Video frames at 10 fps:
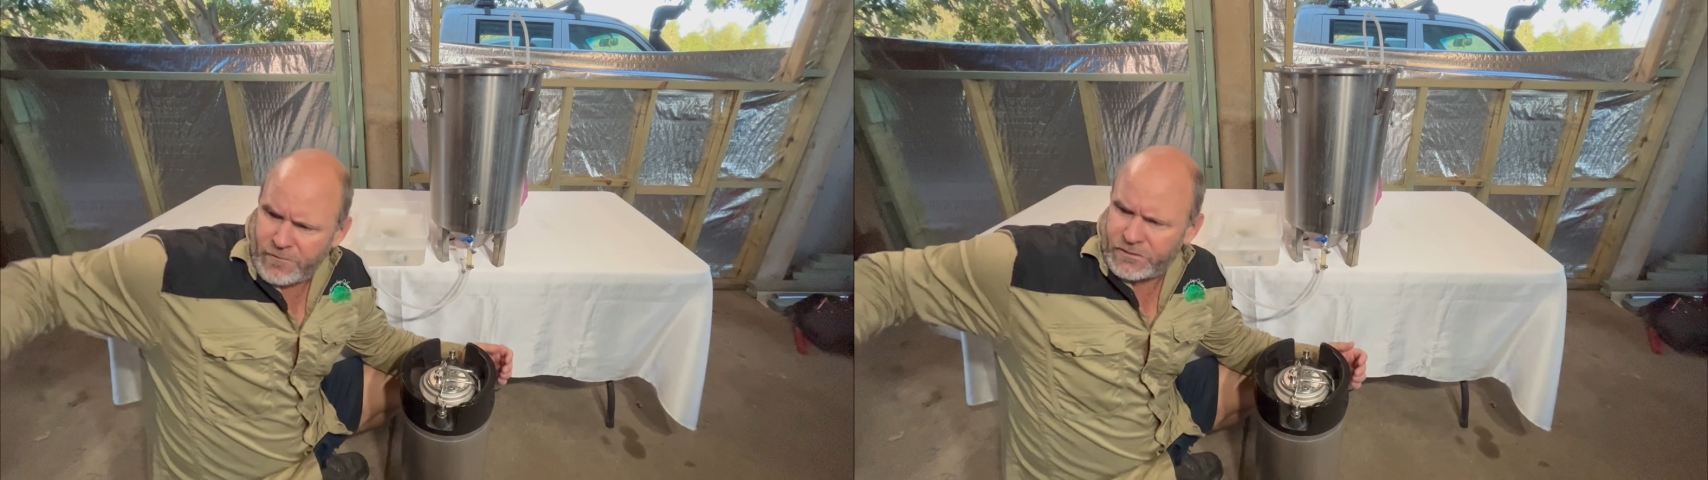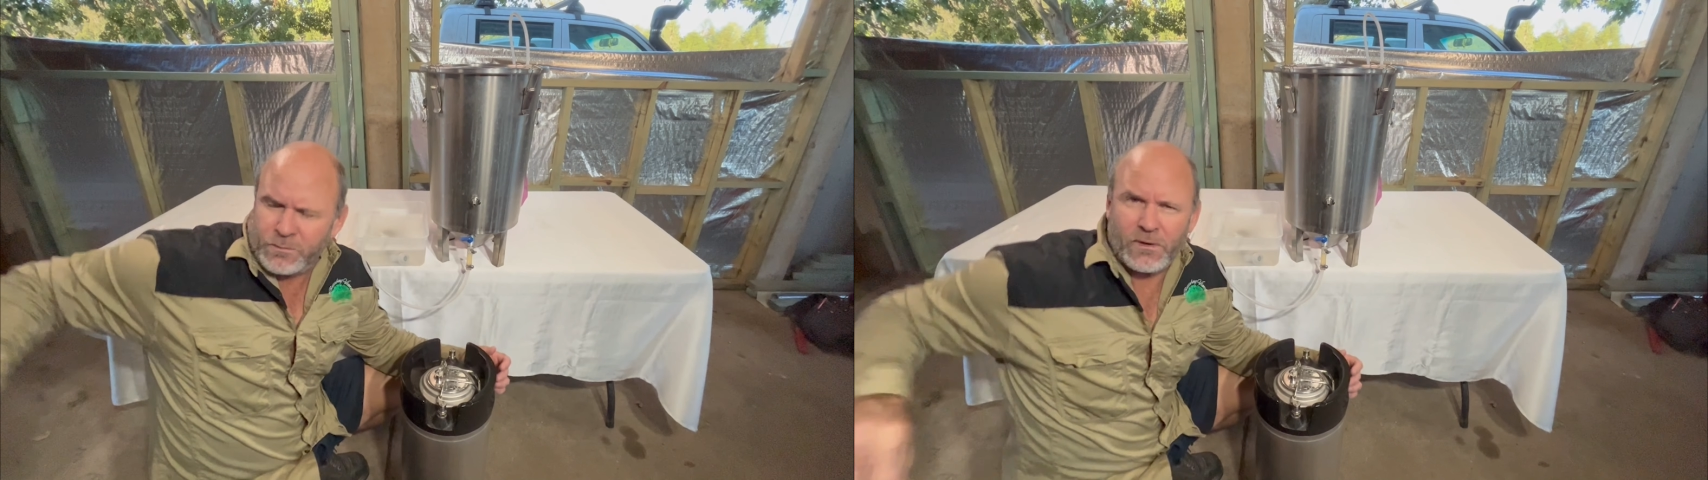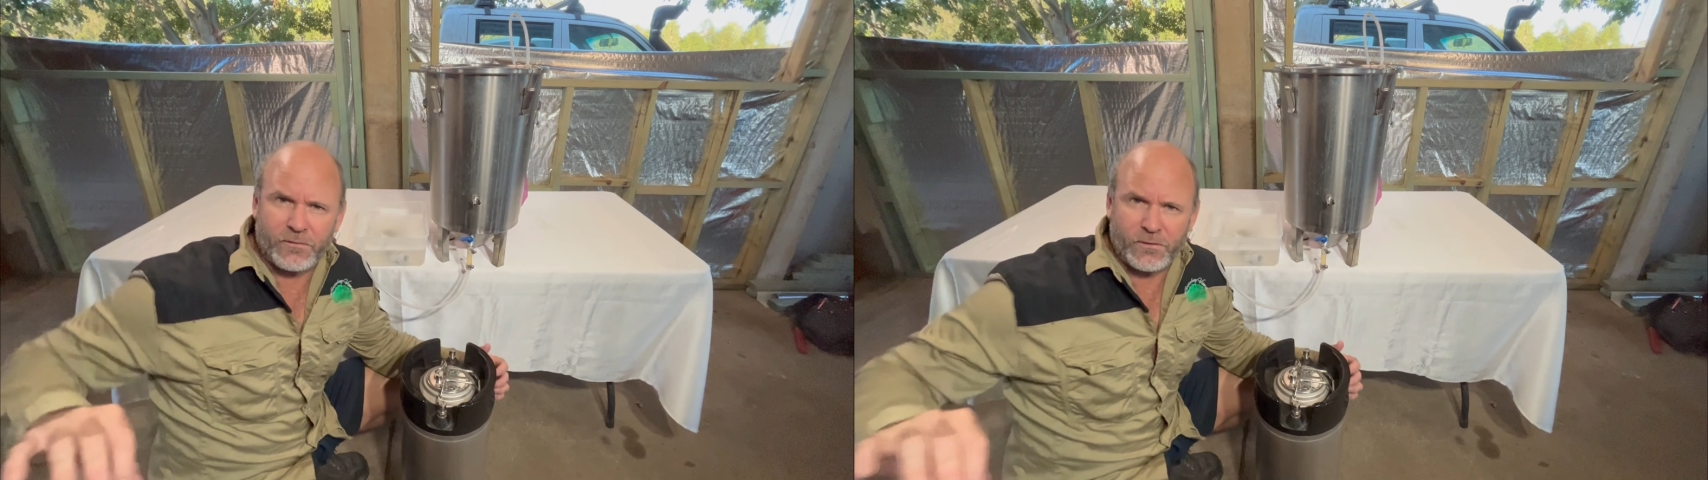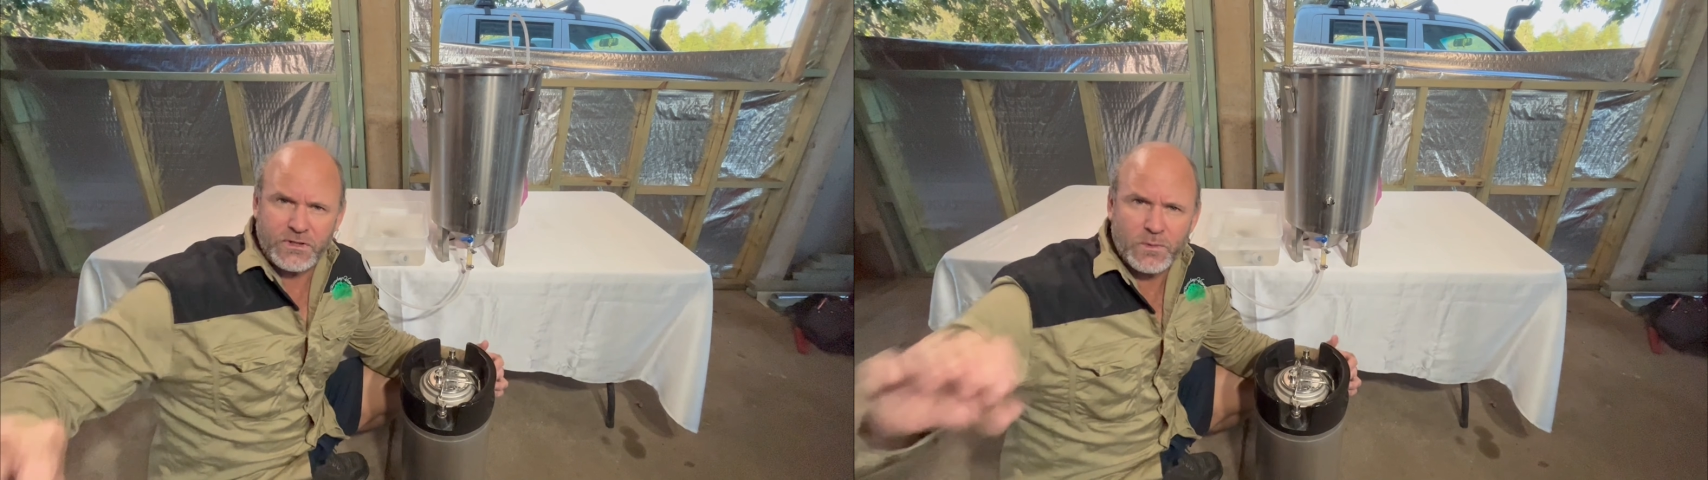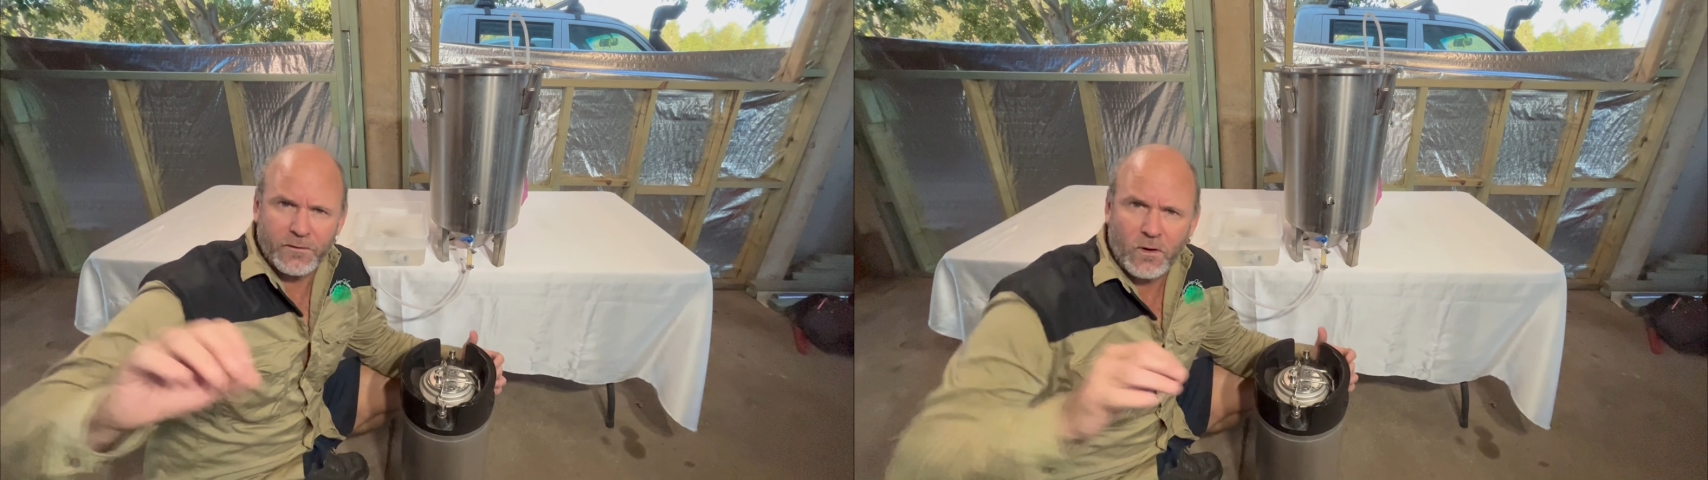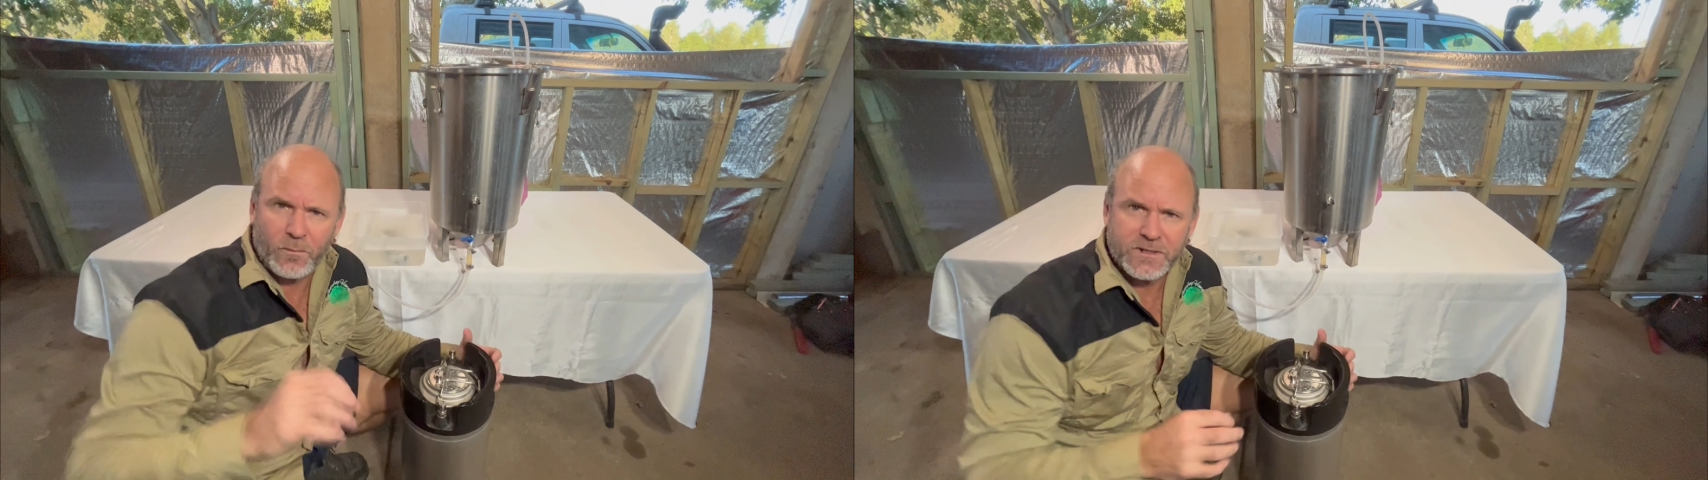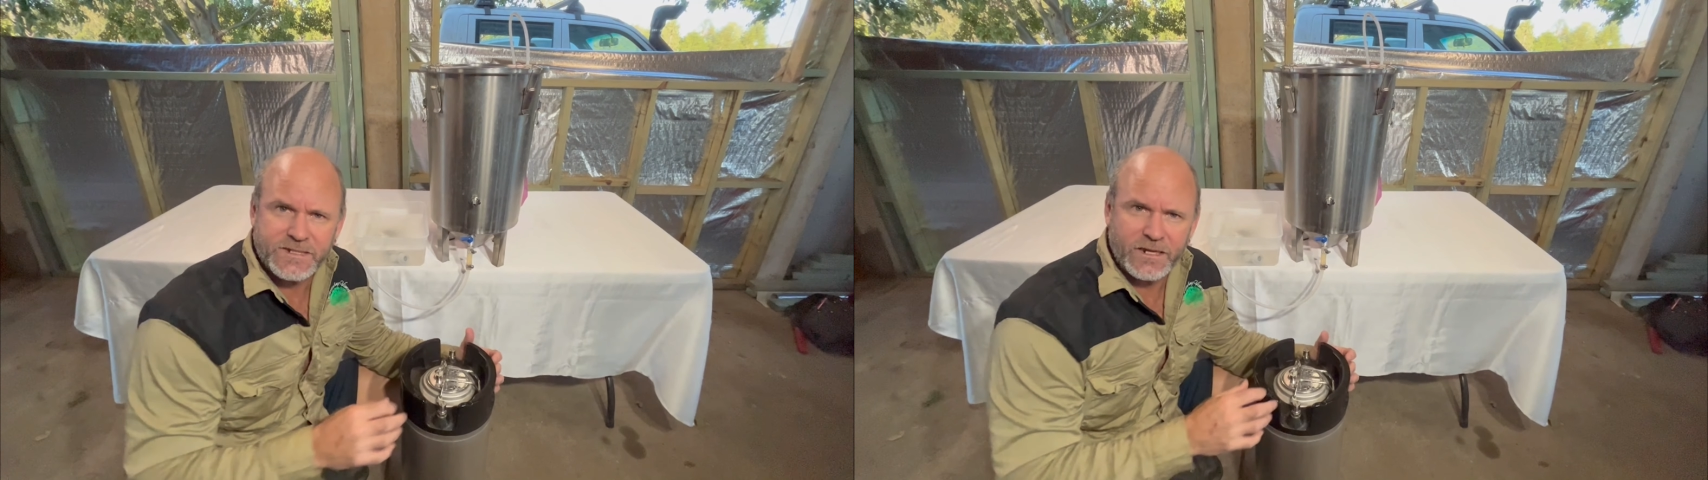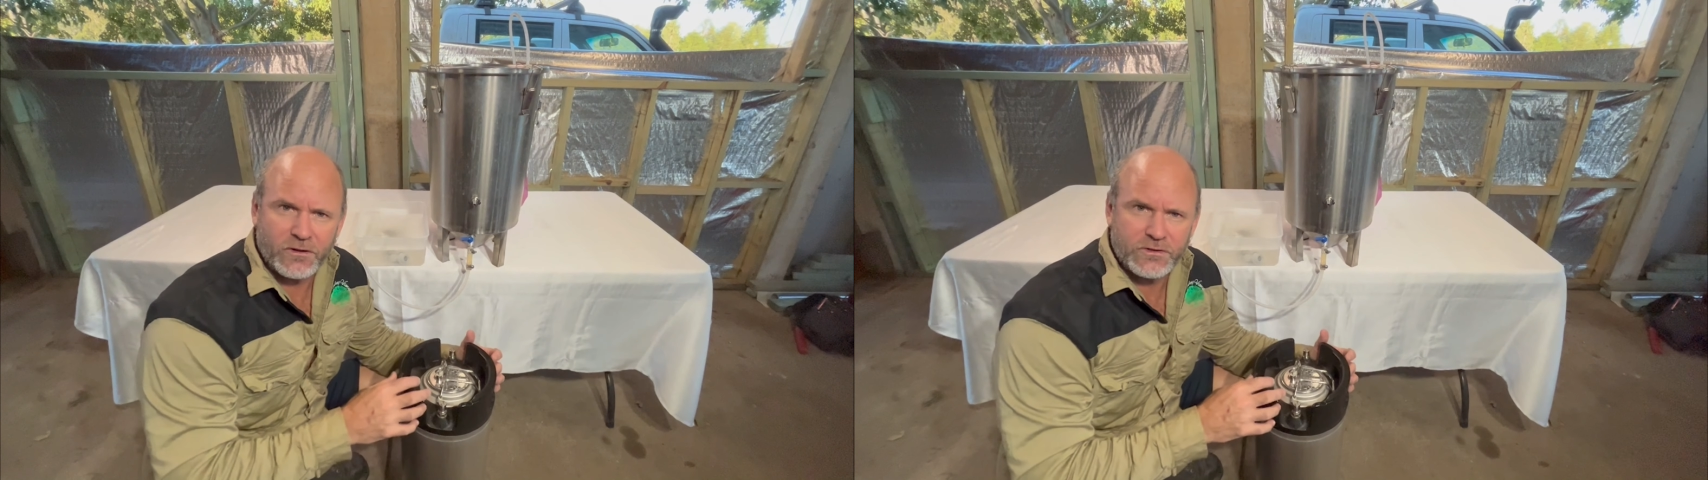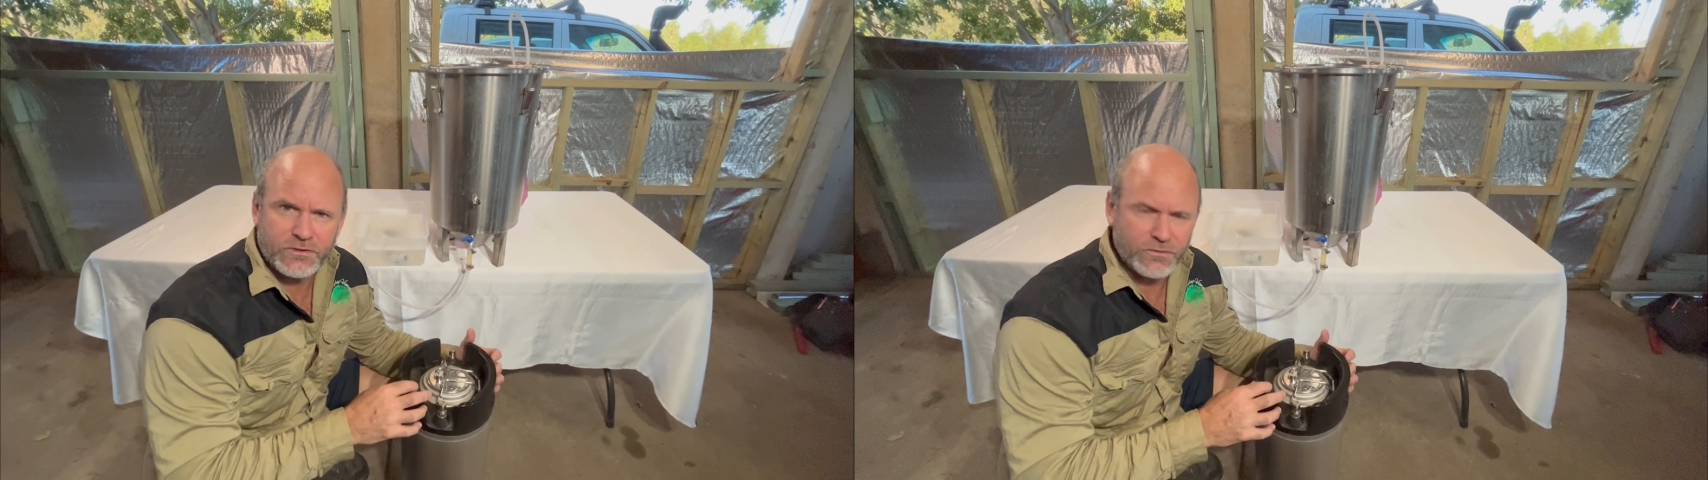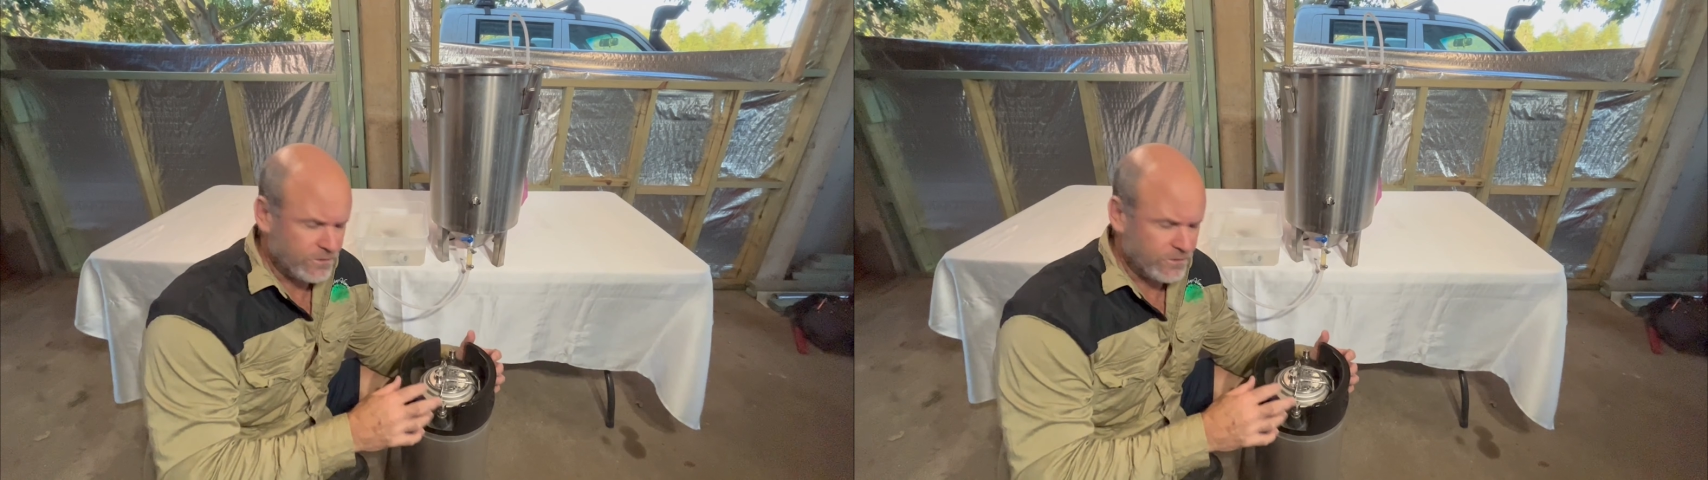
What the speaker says: to my fridge where I've got my CO2.